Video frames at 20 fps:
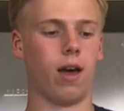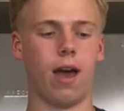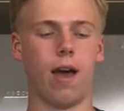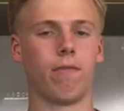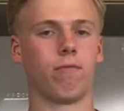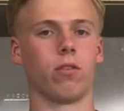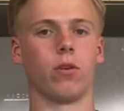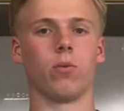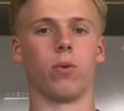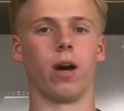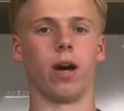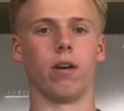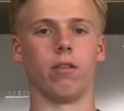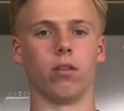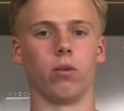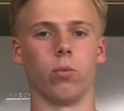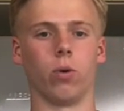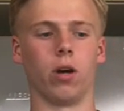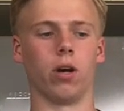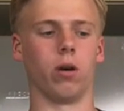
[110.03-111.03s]
everywhere in
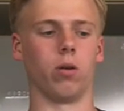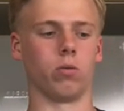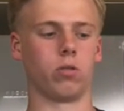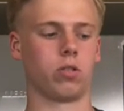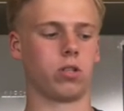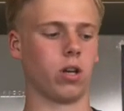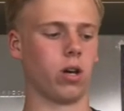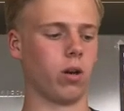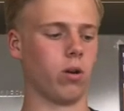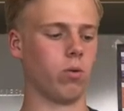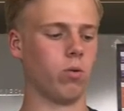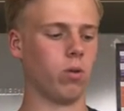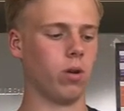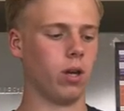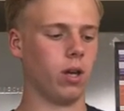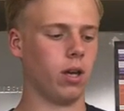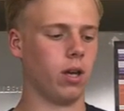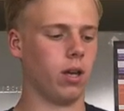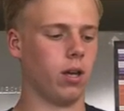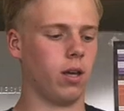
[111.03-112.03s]
the world. So
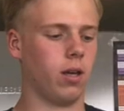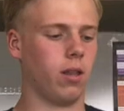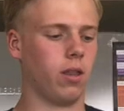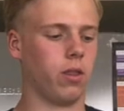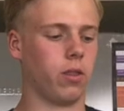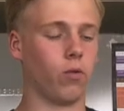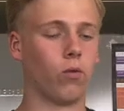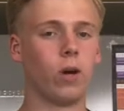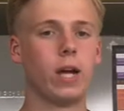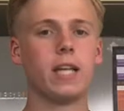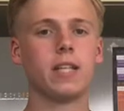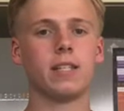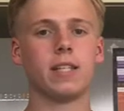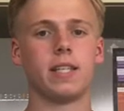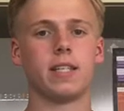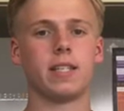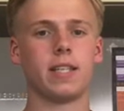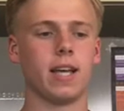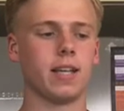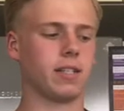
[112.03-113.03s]
the reason
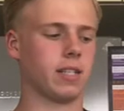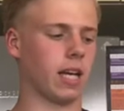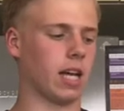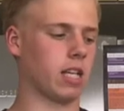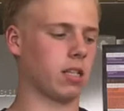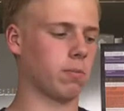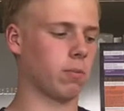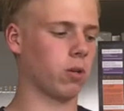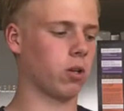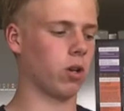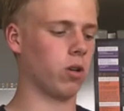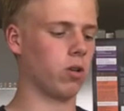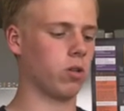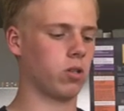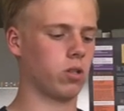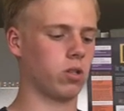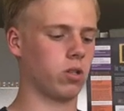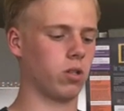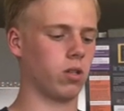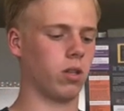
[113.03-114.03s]
he says that is
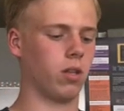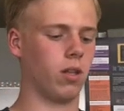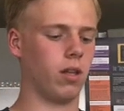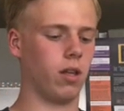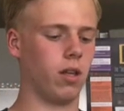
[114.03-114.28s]
because